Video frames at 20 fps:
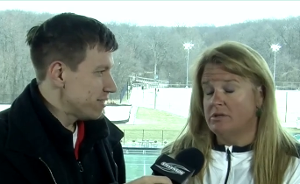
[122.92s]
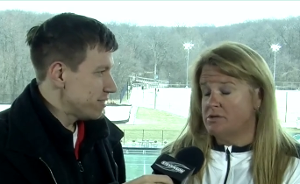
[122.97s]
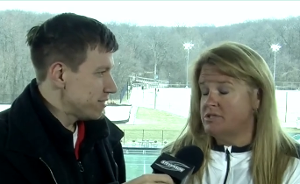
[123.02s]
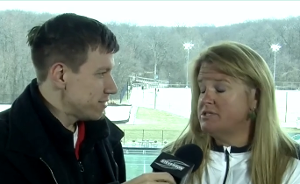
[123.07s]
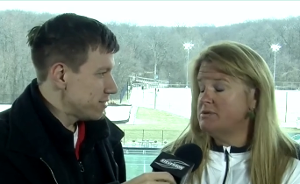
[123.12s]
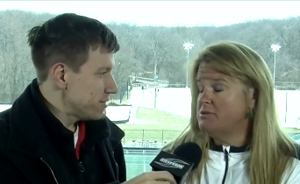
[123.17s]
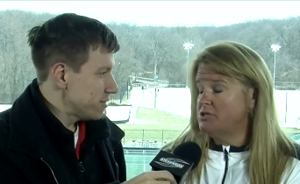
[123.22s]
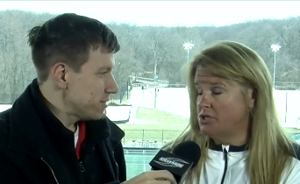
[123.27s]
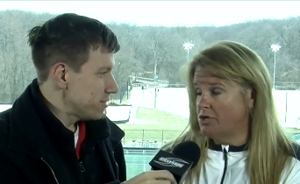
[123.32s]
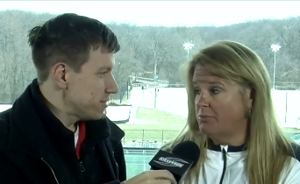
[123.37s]
Speaker 1: that there were
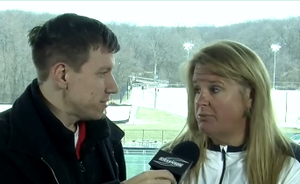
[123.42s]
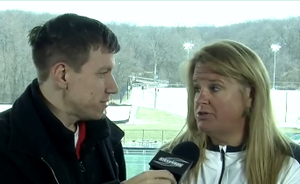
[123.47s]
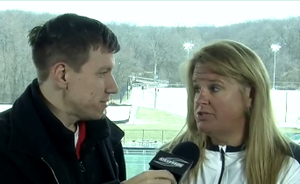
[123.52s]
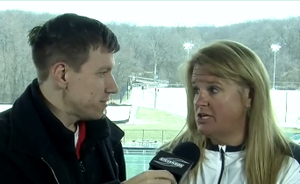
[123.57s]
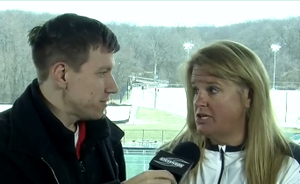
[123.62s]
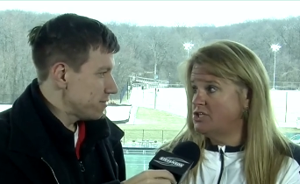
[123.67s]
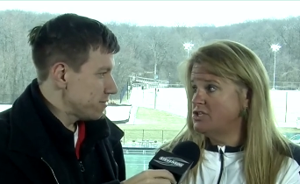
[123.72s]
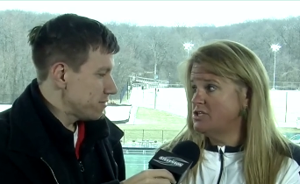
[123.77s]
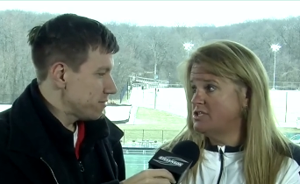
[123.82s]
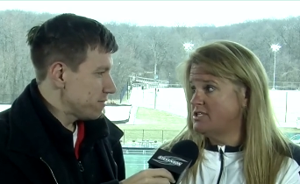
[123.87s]
some
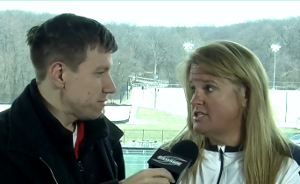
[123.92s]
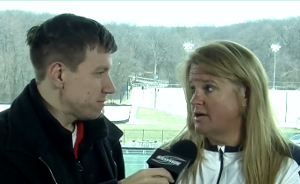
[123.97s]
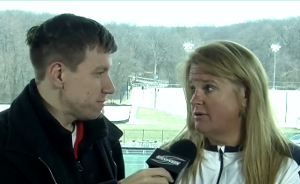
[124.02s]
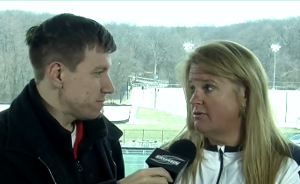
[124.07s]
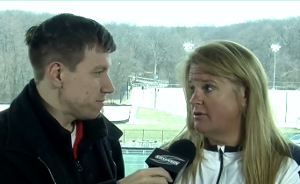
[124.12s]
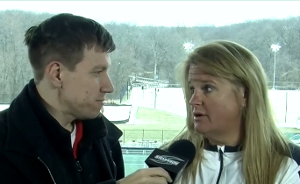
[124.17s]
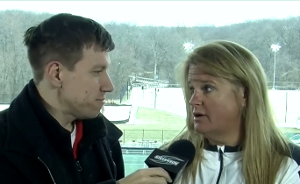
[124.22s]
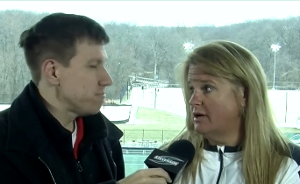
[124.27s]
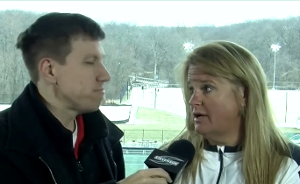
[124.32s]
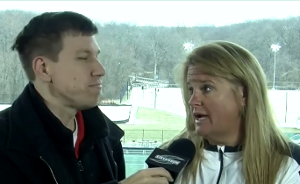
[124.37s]
interpretations
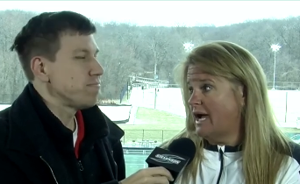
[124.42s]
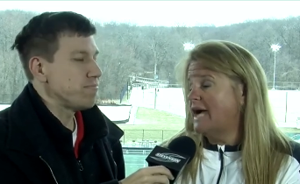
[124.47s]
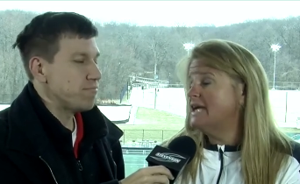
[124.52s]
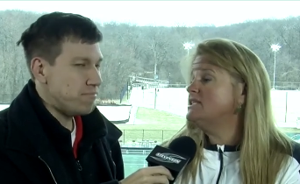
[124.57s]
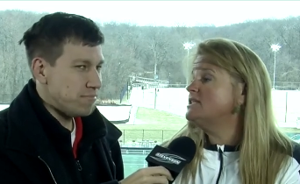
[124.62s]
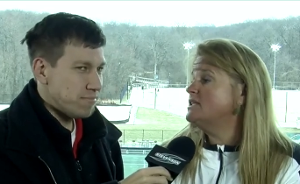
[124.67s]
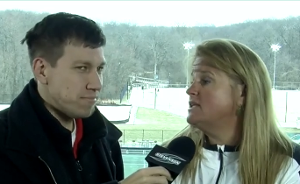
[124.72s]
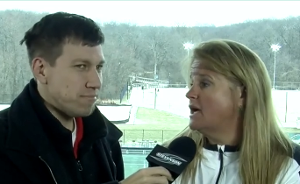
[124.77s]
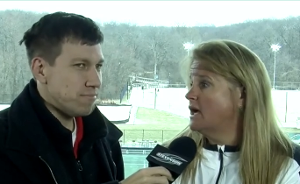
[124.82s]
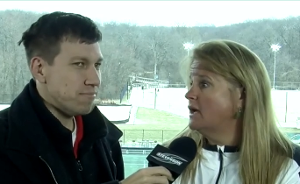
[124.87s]
that were I,
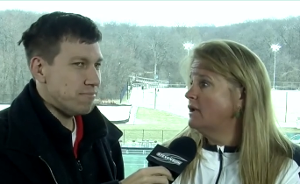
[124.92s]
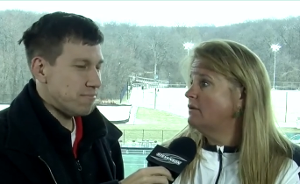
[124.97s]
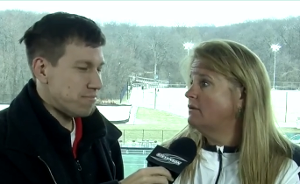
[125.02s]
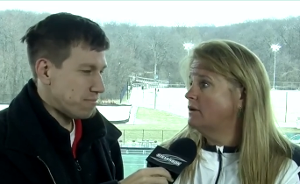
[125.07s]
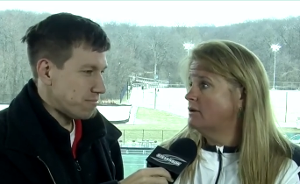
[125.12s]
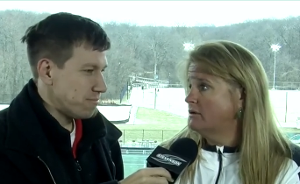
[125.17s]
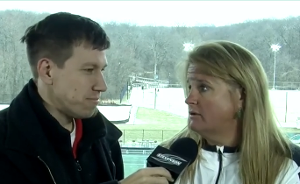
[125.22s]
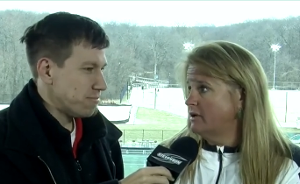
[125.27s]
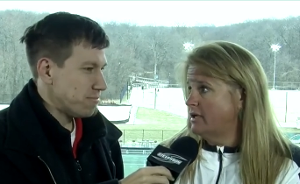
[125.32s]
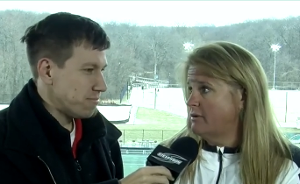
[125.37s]
I did not
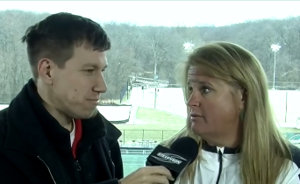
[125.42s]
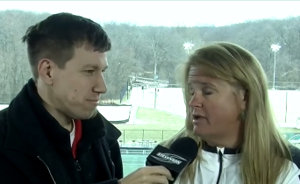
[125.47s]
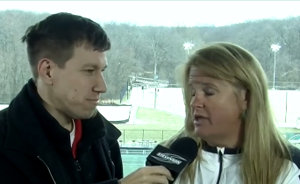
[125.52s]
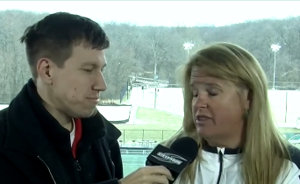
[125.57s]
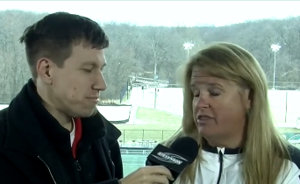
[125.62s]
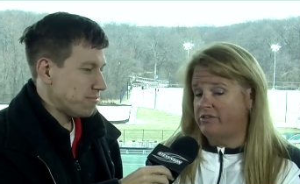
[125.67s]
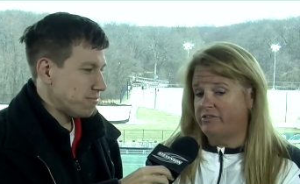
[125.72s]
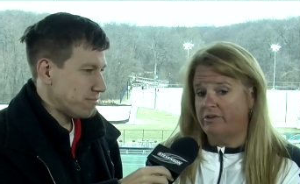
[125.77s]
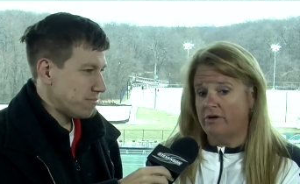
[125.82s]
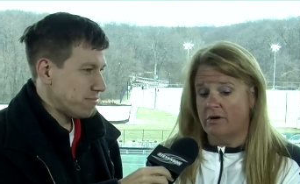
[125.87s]
agree
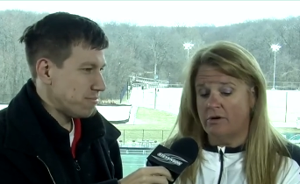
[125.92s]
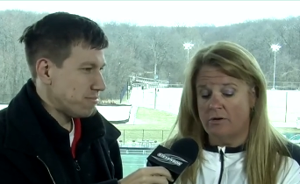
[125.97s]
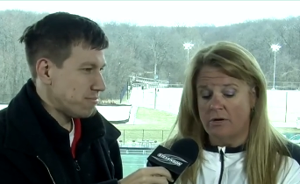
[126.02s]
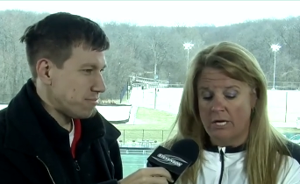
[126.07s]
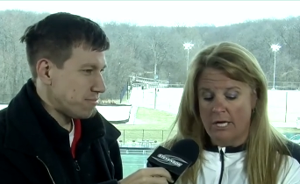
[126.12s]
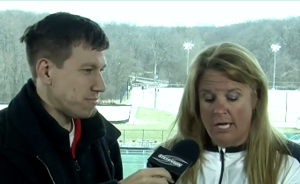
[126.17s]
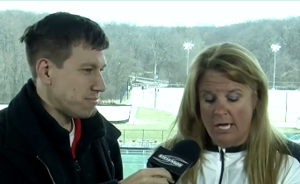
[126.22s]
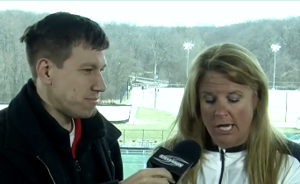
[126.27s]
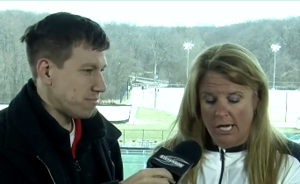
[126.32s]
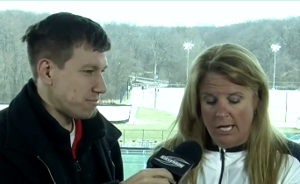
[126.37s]
with. So
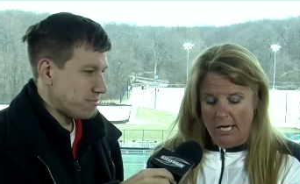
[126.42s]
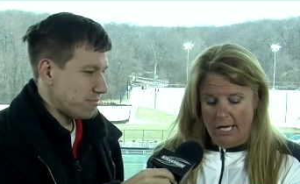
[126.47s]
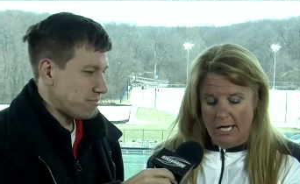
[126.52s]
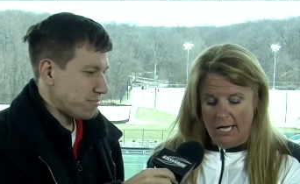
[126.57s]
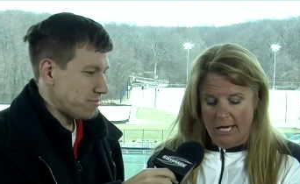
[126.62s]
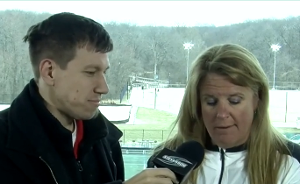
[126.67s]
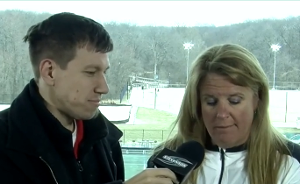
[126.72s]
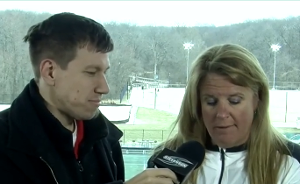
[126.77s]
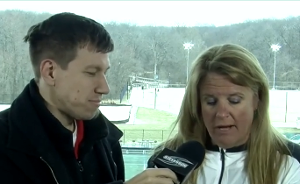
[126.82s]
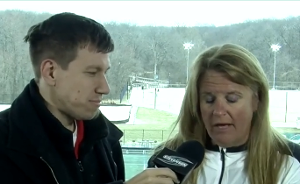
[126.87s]

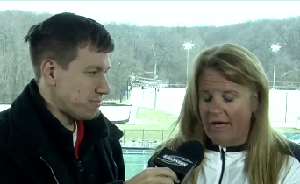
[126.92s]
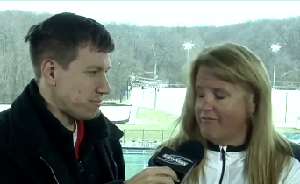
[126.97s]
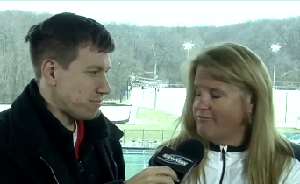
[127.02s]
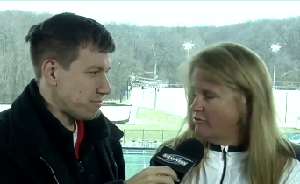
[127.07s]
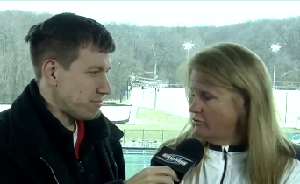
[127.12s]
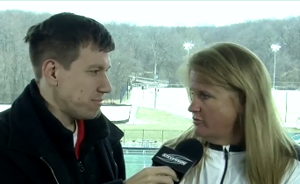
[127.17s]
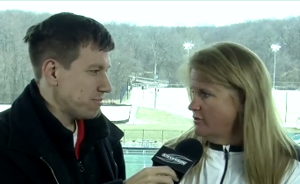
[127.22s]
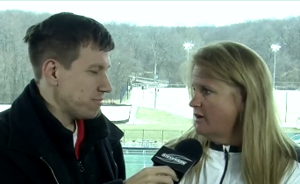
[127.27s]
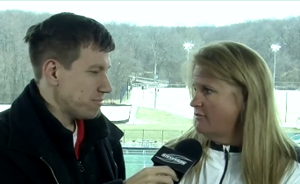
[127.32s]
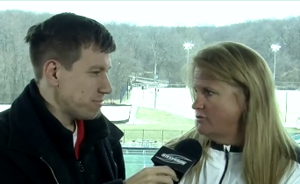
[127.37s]
um, I'll
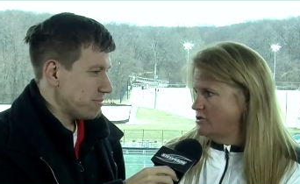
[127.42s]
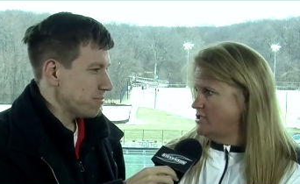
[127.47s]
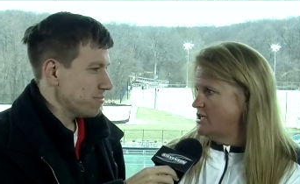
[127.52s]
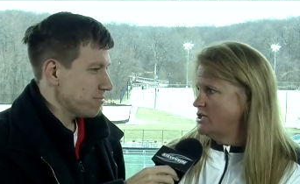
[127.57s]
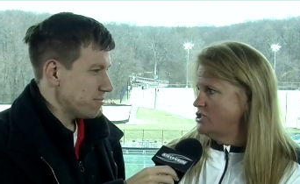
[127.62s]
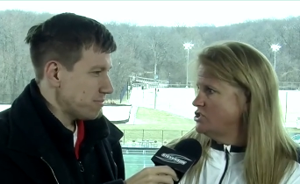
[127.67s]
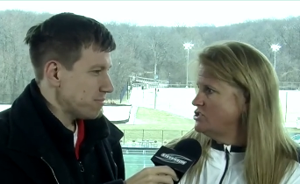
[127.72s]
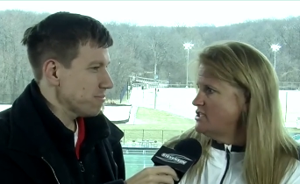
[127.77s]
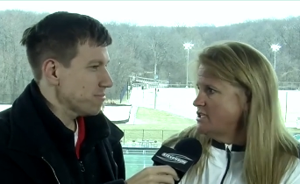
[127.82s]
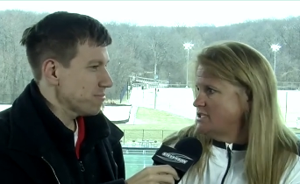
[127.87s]
have those
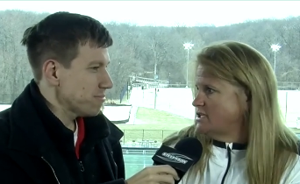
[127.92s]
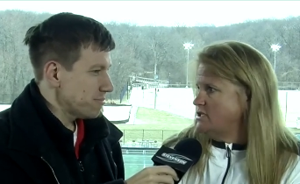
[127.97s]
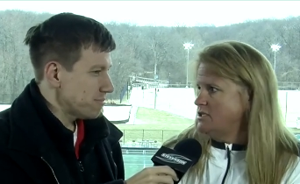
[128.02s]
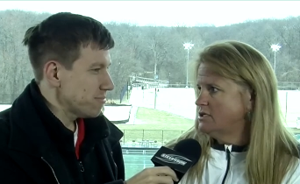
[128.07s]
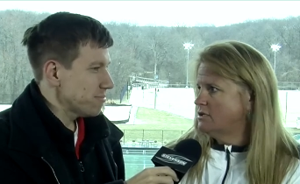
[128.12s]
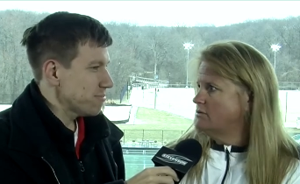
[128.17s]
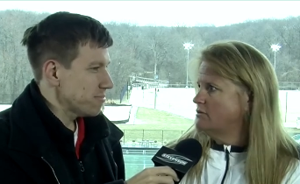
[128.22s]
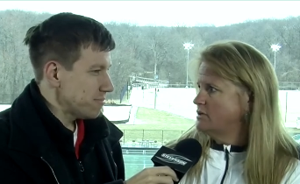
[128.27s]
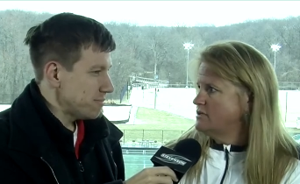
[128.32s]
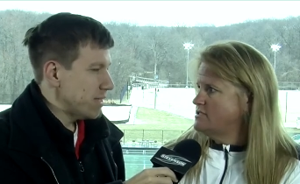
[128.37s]
conversations as I
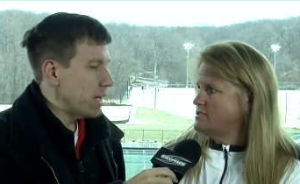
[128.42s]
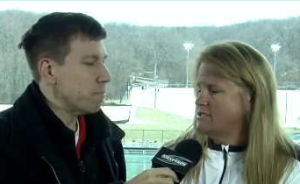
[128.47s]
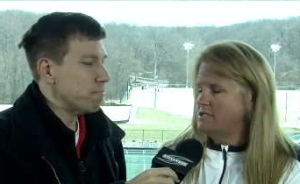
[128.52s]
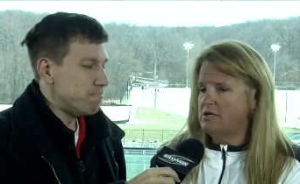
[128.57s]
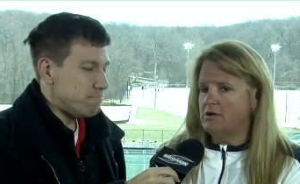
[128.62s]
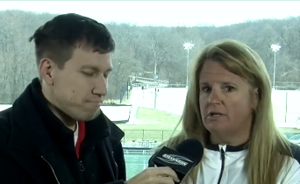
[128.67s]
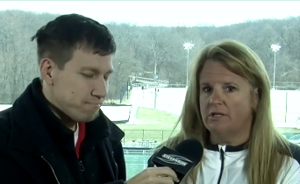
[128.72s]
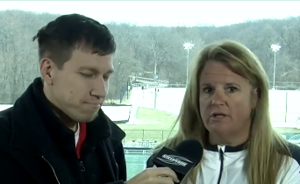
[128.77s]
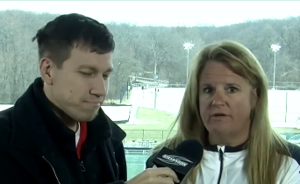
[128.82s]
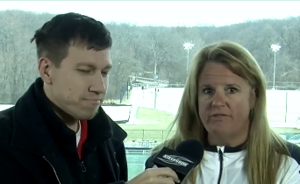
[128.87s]
do because yeah.
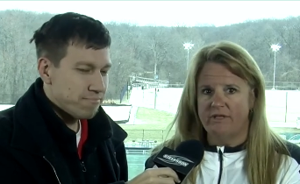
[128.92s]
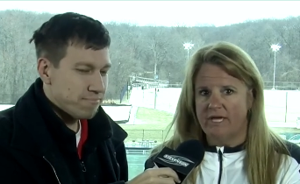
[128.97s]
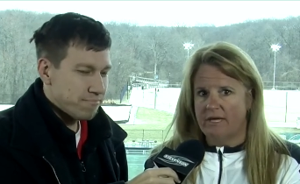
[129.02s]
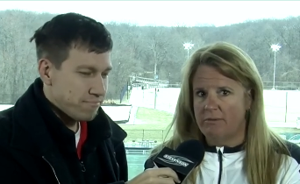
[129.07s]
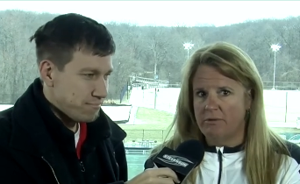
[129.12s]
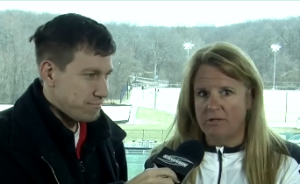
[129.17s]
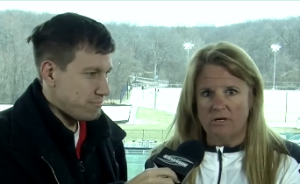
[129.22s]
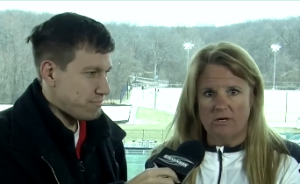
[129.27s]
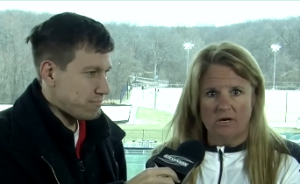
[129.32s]
you know I love the game of